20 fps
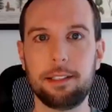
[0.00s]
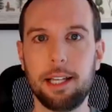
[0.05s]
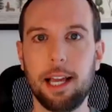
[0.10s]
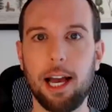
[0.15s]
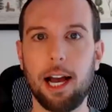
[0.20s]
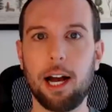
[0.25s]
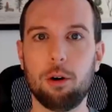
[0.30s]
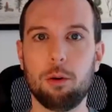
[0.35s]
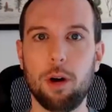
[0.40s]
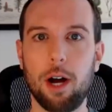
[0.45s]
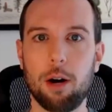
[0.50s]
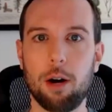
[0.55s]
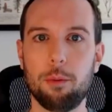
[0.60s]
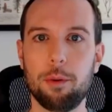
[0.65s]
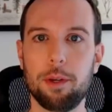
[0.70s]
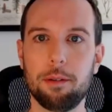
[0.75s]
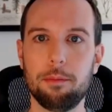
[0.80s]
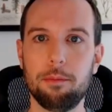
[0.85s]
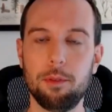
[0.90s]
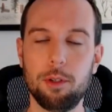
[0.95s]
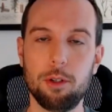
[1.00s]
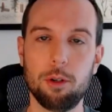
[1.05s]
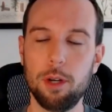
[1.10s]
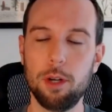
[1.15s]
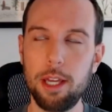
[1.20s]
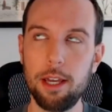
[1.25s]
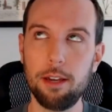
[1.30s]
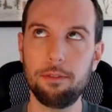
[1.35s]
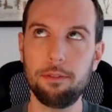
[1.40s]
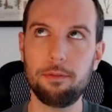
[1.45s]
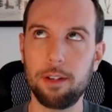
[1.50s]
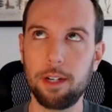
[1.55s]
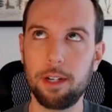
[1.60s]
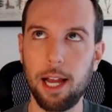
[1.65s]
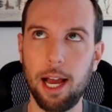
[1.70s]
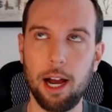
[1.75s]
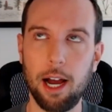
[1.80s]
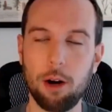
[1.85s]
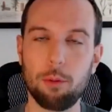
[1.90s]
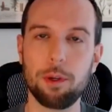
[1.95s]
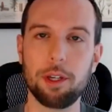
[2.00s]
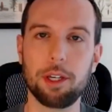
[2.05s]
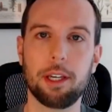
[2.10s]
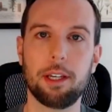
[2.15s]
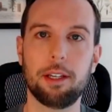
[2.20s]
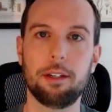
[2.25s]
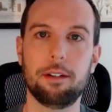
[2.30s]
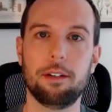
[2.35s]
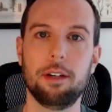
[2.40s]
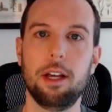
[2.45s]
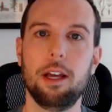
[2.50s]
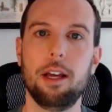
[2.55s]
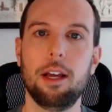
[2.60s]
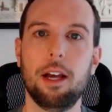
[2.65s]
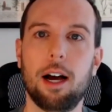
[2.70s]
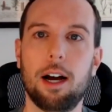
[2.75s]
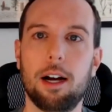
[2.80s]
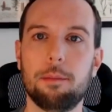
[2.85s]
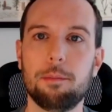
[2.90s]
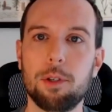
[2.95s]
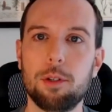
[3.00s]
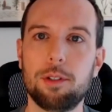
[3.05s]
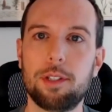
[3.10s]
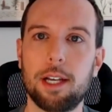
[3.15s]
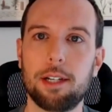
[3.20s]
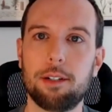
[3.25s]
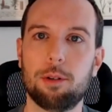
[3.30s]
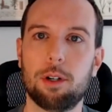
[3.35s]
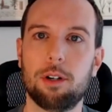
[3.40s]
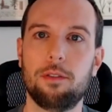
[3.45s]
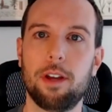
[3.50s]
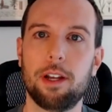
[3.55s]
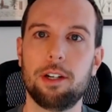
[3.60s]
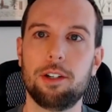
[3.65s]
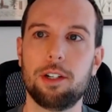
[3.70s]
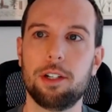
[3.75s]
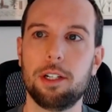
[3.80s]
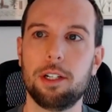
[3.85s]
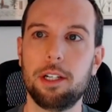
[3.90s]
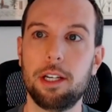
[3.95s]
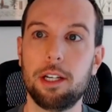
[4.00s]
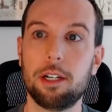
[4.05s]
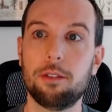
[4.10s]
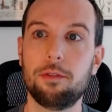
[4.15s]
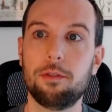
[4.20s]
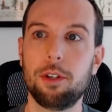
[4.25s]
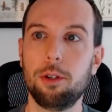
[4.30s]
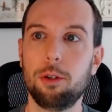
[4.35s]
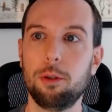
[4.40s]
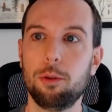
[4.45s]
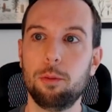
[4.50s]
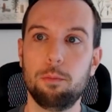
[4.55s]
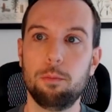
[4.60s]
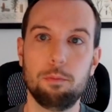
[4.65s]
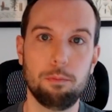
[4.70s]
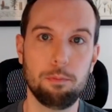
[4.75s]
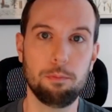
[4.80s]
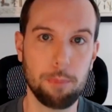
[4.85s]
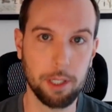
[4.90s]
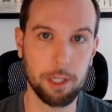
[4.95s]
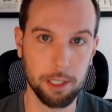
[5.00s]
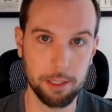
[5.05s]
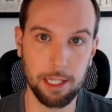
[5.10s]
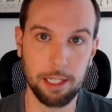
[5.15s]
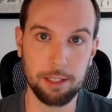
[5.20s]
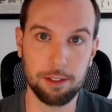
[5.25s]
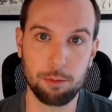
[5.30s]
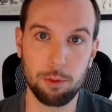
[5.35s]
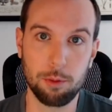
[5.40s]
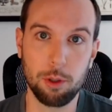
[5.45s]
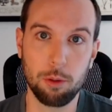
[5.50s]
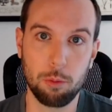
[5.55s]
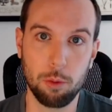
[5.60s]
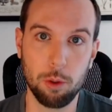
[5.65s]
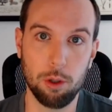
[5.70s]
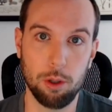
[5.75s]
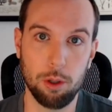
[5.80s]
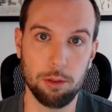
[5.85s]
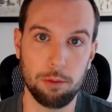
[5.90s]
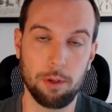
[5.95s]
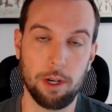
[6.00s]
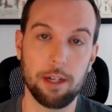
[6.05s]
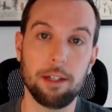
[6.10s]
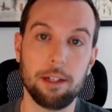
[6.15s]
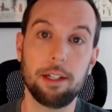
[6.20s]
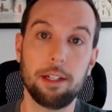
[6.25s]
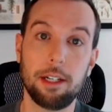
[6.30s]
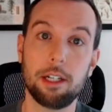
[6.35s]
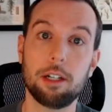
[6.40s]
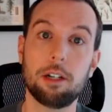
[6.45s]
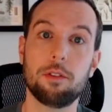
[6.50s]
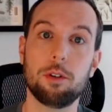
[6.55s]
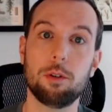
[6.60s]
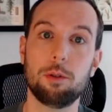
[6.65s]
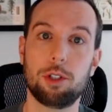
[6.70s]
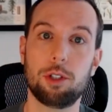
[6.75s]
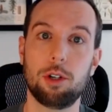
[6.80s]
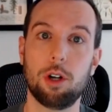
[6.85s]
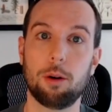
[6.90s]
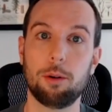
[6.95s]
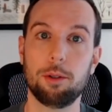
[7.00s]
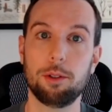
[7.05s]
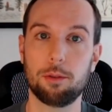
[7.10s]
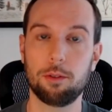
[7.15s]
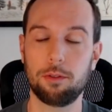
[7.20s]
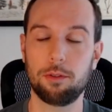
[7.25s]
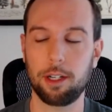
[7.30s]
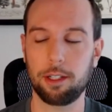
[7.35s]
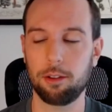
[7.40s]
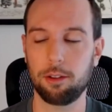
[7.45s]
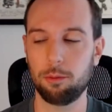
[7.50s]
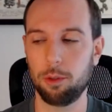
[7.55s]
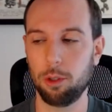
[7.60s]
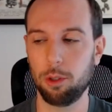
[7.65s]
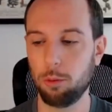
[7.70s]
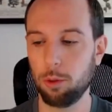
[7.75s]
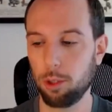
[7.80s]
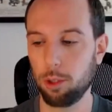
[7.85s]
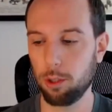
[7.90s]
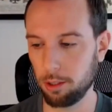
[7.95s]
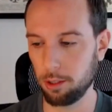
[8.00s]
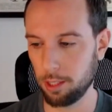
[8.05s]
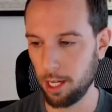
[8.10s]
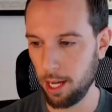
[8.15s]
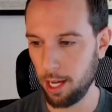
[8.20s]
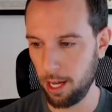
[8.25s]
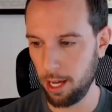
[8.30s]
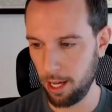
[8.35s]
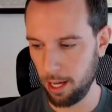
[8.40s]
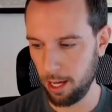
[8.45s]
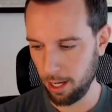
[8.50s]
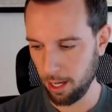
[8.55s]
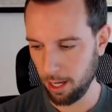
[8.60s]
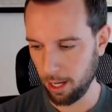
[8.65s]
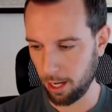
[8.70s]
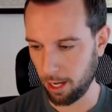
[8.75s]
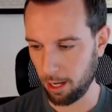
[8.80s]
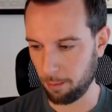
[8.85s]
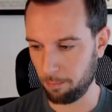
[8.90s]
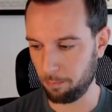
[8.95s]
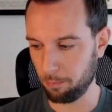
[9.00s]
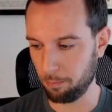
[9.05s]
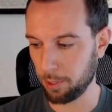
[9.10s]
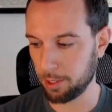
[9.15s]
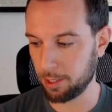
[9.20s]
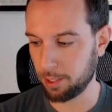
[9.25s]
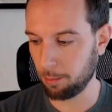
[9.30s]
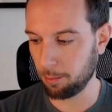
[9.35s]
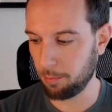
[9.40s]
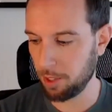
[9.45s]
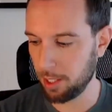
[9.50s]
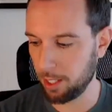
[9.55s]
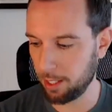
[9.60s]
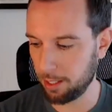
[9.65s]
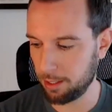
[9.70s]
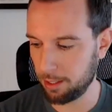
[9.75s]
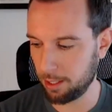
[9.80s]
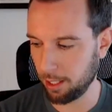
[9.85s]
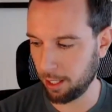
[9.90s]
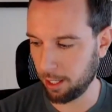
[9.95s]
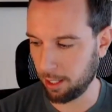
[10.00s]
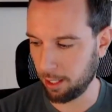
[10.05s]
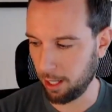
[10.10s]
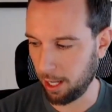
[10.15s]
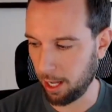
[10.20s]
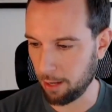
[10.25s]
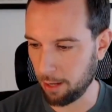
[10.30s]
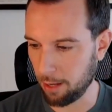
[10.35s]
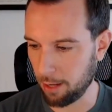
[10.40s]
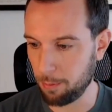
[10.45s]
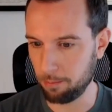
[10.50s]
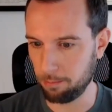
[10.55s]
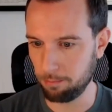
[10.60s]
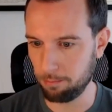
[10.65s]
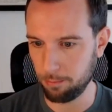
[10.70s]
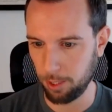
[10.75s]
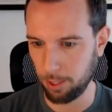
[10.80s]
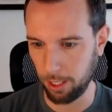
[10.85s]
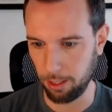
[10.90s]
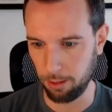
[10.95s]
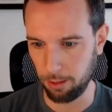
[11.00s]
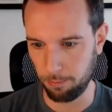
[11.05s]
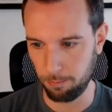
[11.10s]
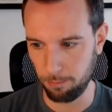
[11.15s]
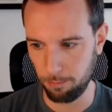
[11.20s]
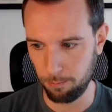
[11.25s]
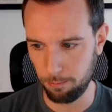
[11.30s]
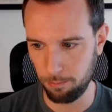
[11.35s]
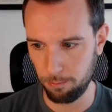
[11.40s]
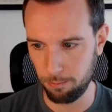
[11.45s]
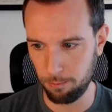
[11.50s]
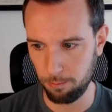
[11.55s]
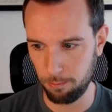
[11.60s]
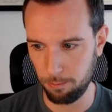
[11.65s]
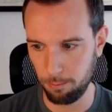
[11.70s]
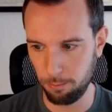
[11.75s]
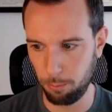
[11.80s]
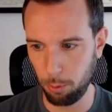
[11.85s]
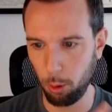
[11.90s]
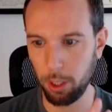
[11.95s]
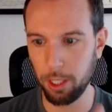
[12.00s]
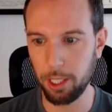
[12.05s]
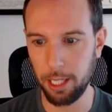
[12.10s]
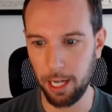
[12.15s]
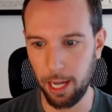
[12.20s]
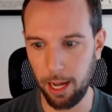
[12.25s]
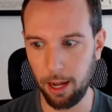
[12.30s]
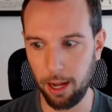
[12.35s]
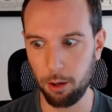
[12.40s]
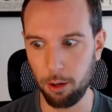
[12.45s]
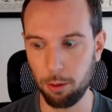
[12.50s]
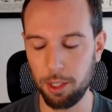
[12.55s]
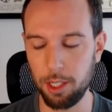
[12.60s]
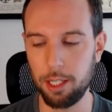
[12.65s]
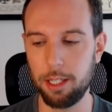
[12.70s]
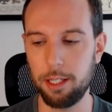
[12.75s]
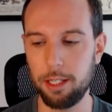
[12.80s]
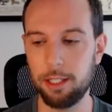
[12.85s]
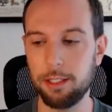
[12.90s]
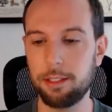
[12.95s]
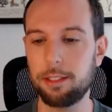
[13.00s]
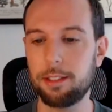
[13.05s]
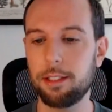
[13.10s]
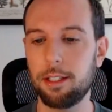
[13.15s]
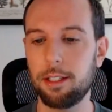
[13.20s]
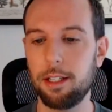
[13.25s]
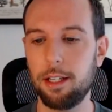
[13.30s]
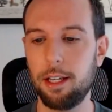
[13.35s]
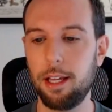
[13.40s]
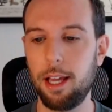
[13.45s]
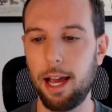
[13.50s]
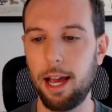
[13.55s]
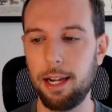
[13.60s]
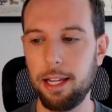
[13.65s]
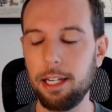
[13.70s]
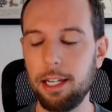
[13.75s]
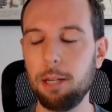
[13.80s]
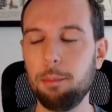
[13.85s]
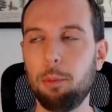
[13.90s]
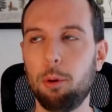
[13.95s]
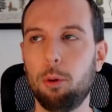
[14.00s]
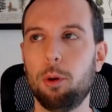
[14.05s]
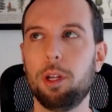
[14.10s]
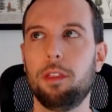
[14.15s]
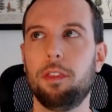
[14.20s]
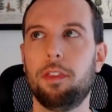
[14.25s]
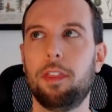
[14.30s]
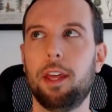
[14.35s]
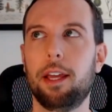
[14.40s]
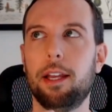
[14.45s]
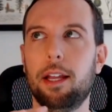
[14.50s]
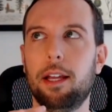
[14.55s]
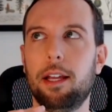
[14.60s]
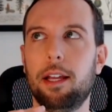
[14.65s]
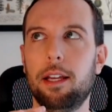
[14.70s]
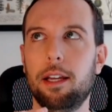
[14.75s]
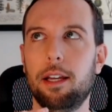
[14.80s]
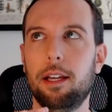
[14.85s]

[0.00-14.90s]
see how we, if and how we can use that to our advantage in an interview, because that's real world, right? And an interview should always reflect the real world. But something that I've been kind of pointing out is, at any point that